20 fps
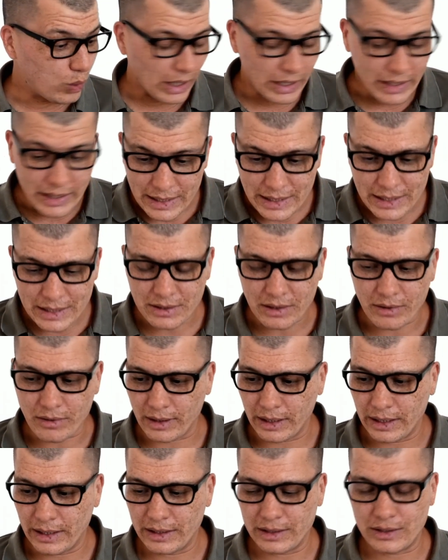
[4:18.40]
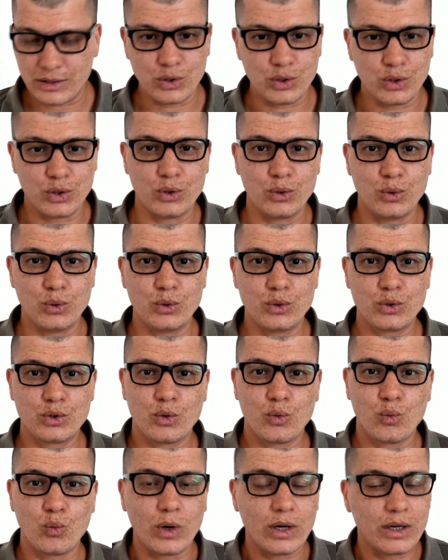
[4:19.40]
an easy thing is to use
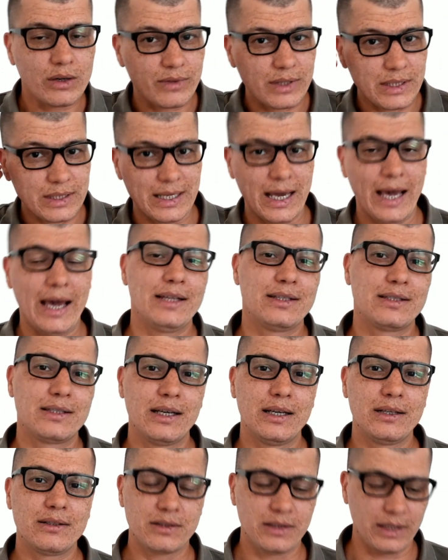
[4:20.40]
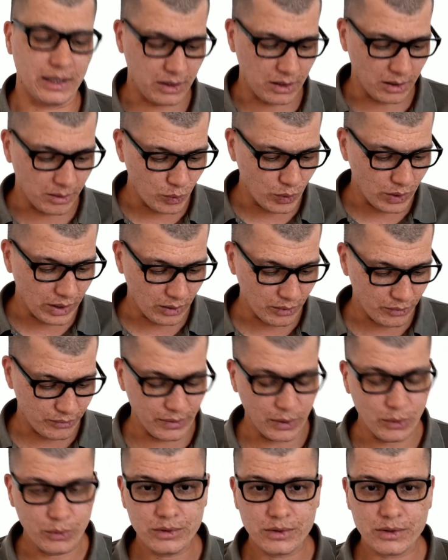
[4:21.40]
one of these headsets that come with our
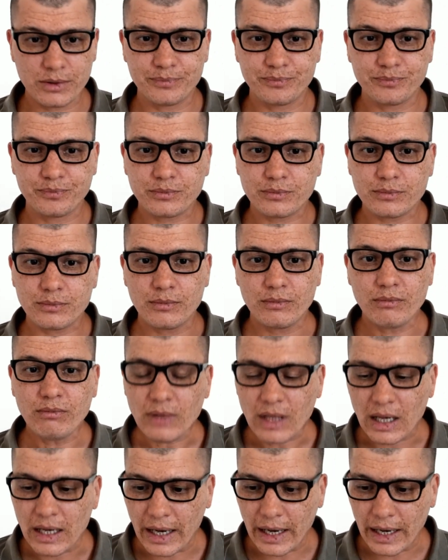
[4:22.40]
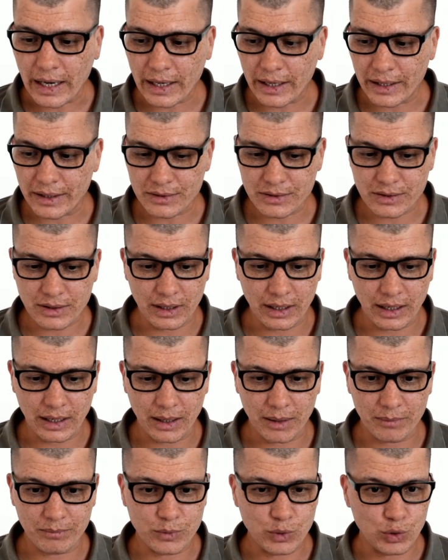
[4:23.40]
phones and
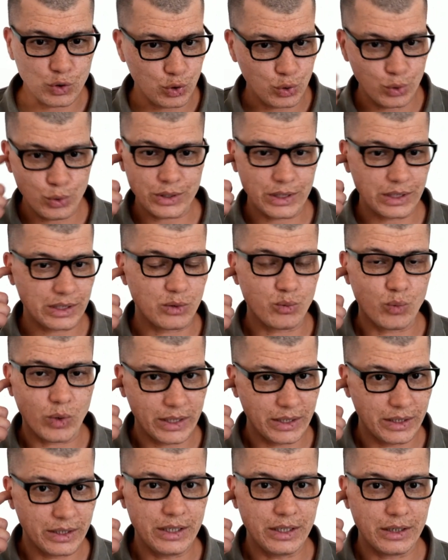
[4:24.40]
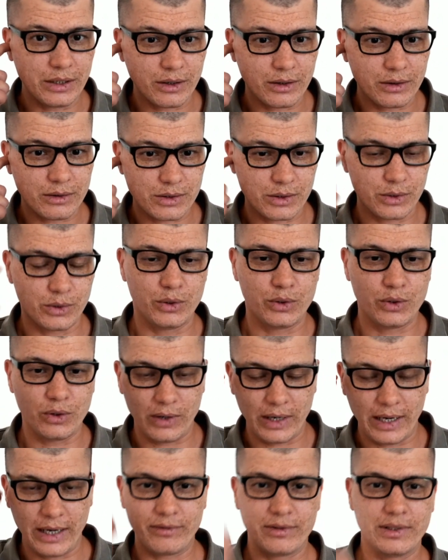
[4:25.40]
use it in one ear, so you
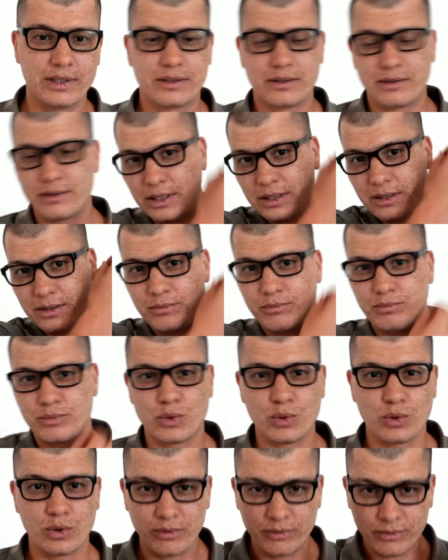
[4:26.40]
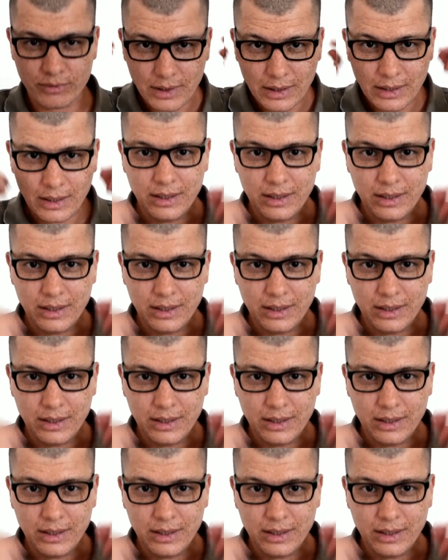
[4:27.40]
don't have this sort of